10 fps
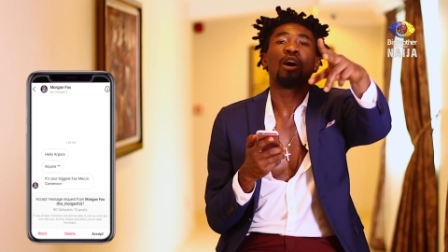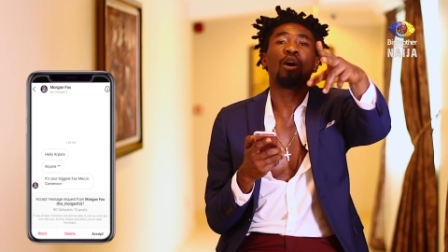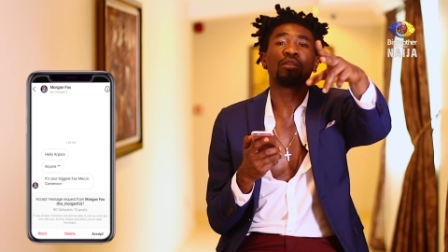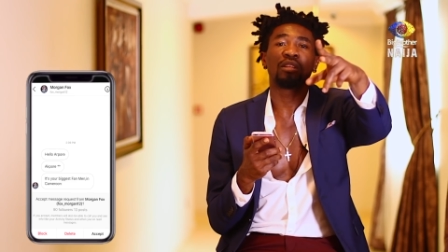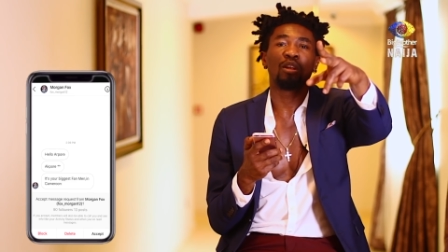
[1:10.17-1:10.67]

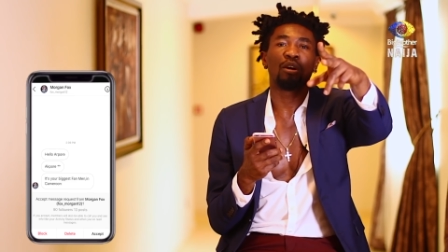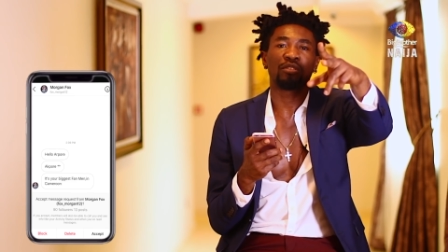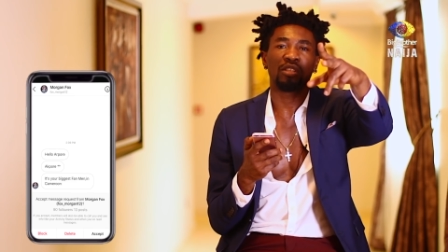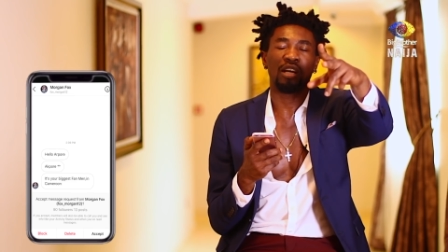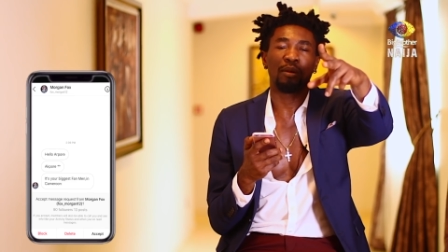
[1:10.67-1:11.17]
All the love
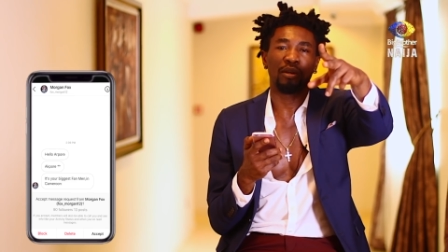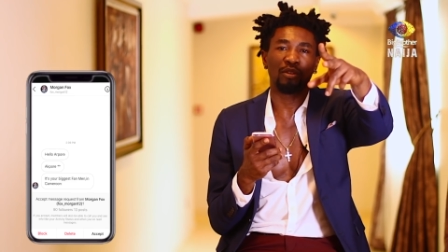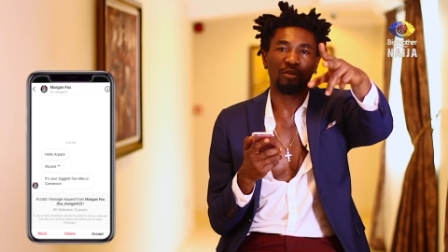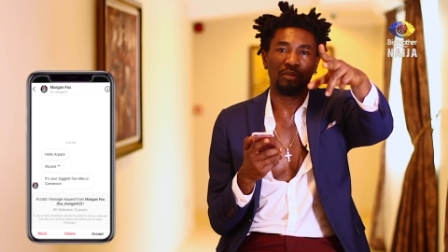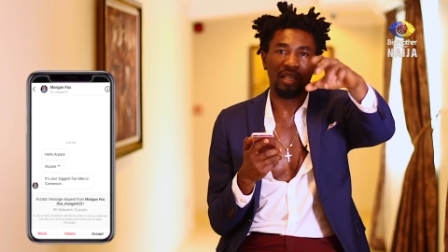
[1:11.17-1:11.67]
to
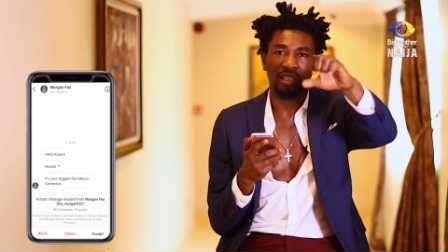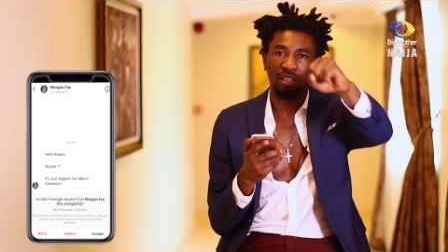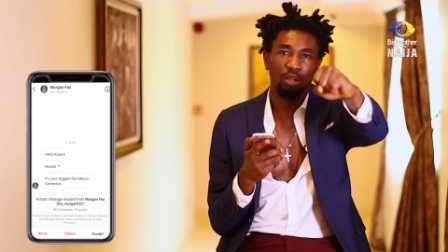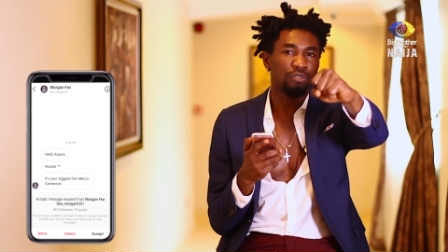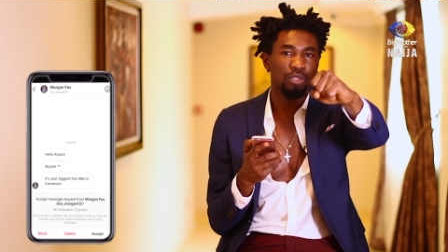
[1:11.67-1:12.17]
Cameroon,
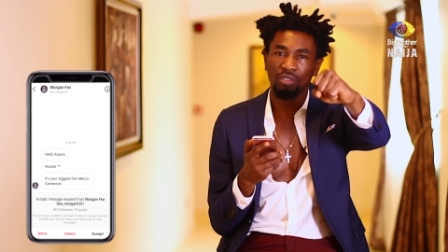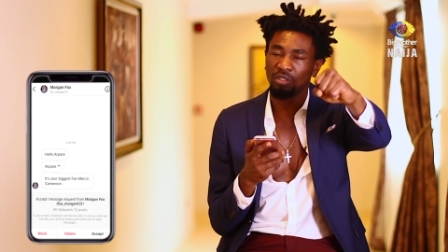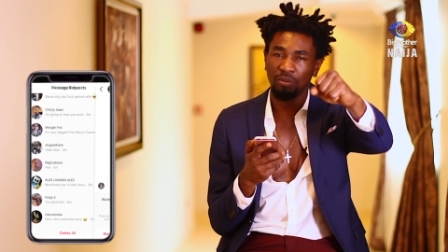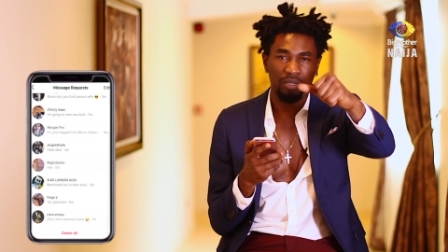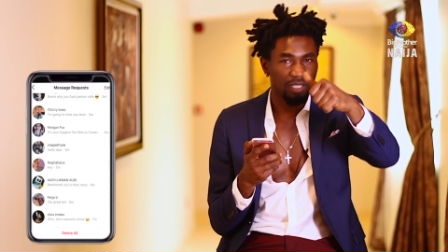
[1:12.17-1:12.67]
man. Love you
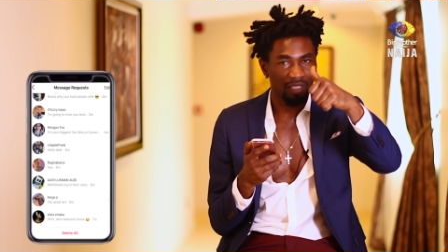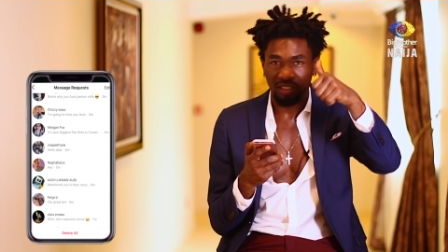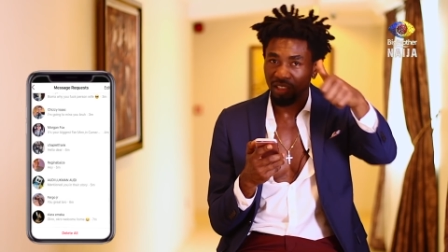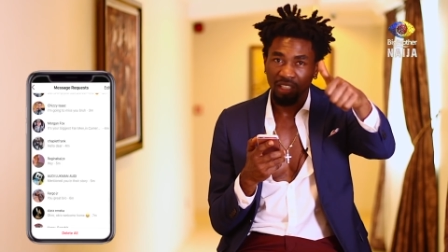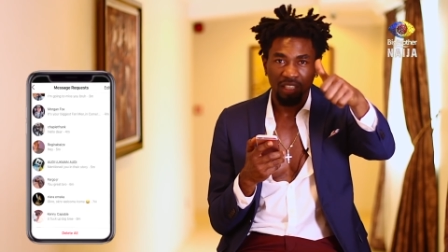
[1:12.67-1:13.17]
too, man.
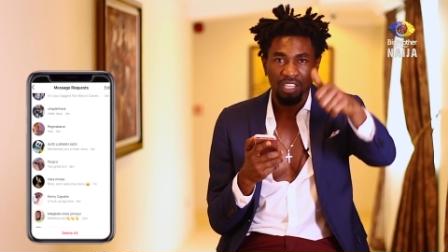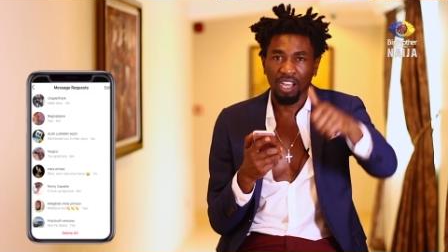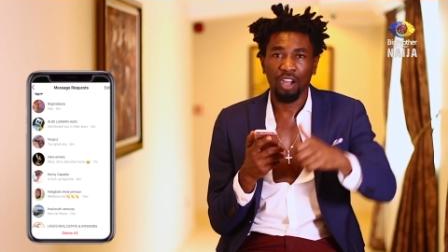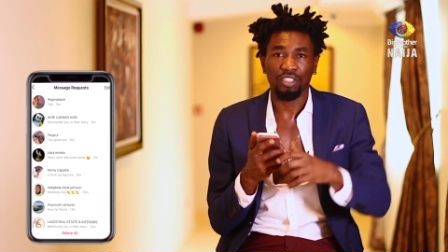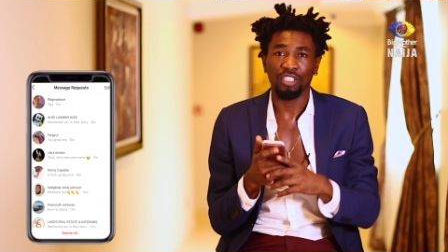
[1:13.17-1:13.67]

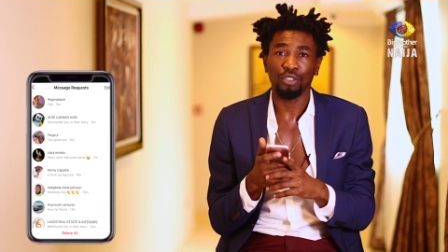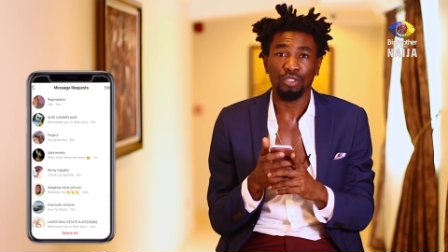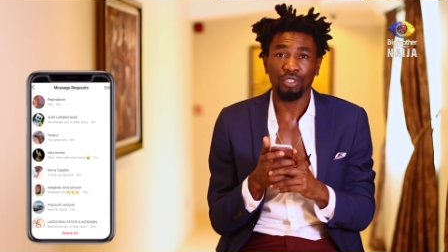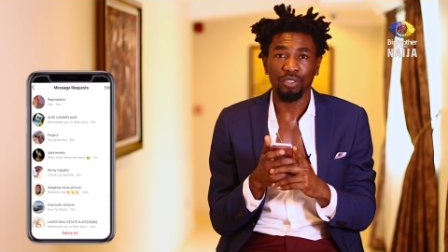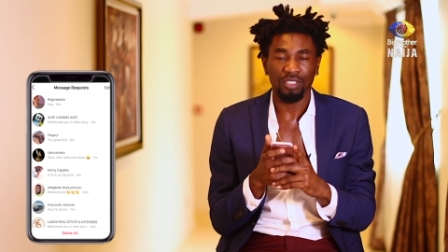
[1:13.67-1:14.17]
I'll see you
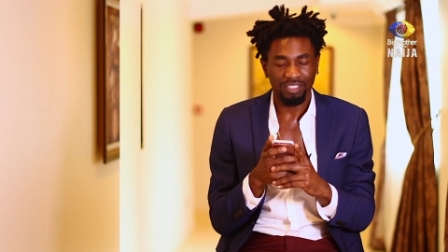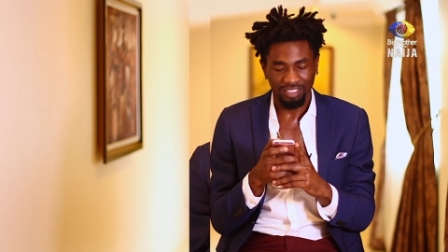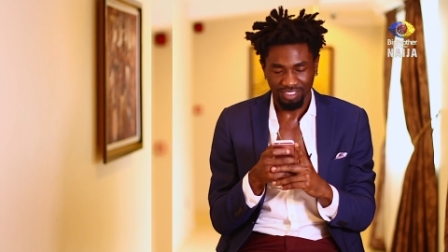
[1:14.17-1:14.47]
soon.